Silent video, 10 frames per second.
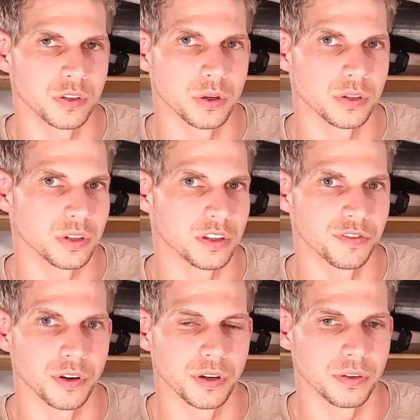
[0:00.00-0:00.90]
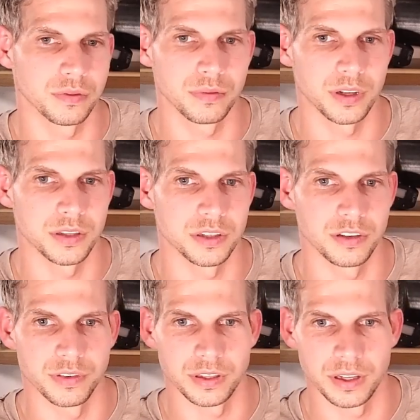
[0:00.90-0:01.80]
So it's a different
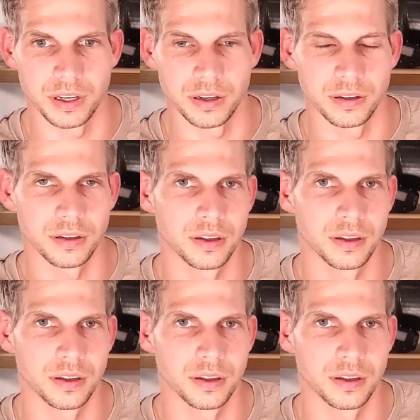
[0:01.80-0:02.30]
thing